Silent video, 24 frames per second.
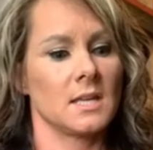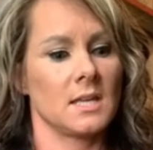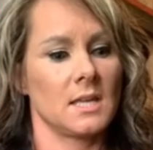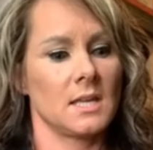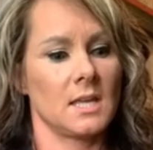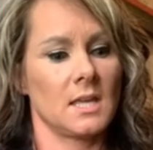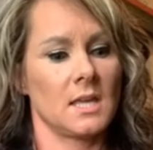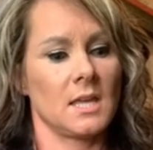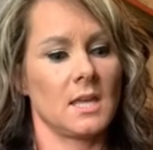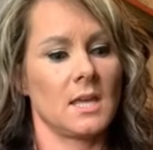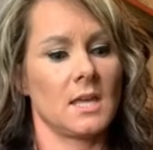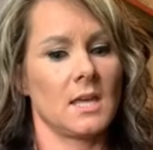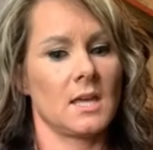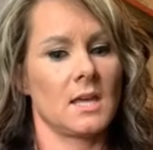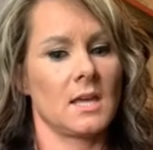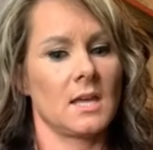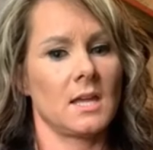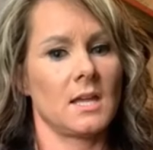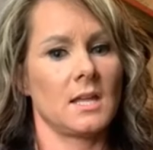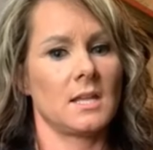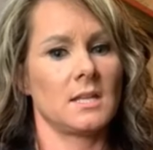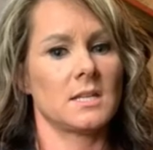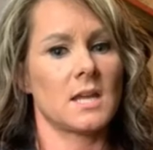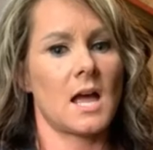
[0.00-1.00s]

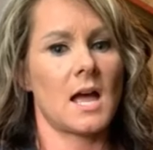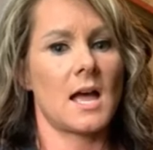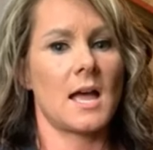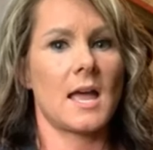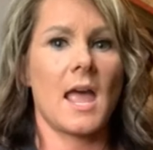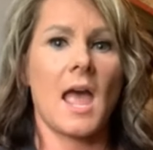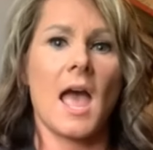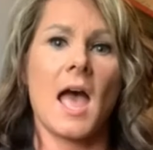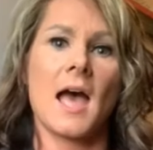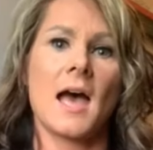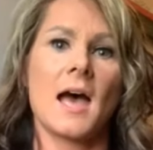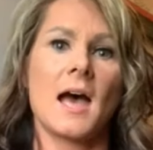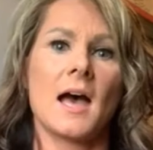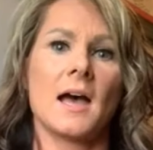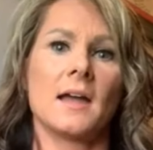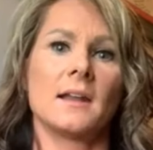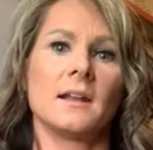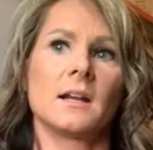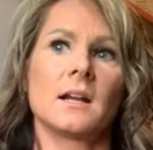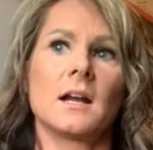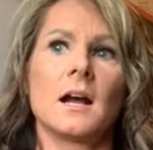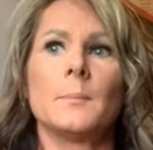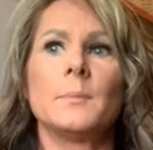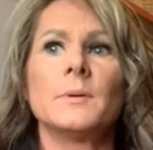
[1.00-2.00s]
and I had
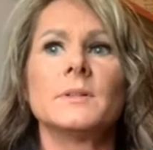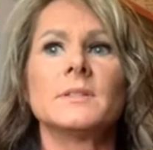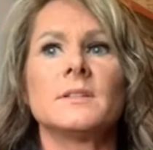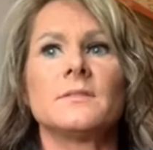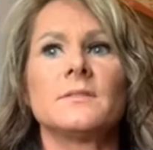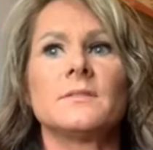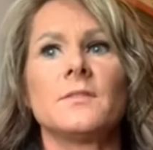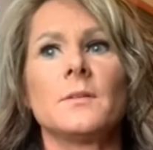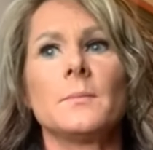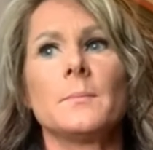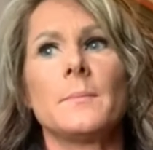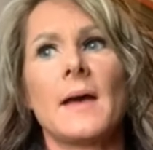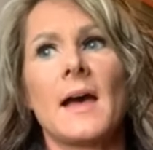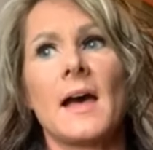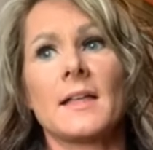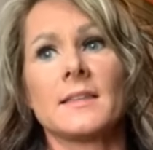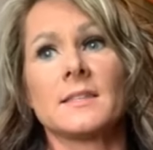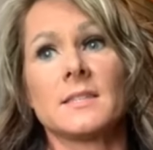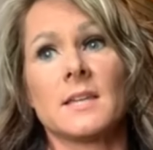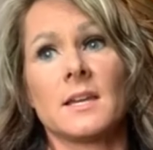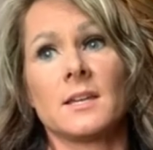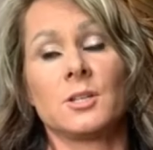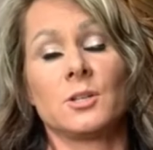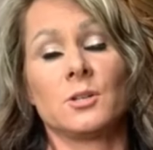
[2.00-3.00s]
a couple different
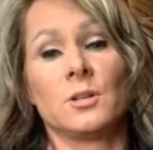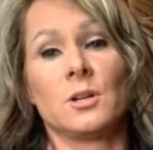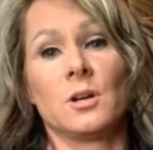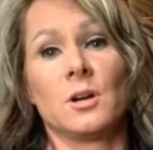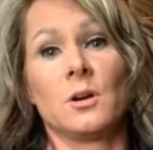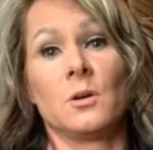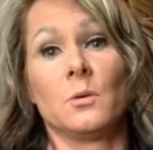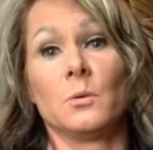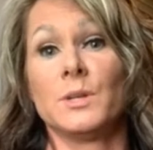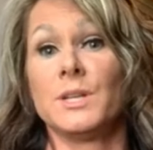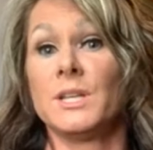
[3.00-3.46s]
paths I could go,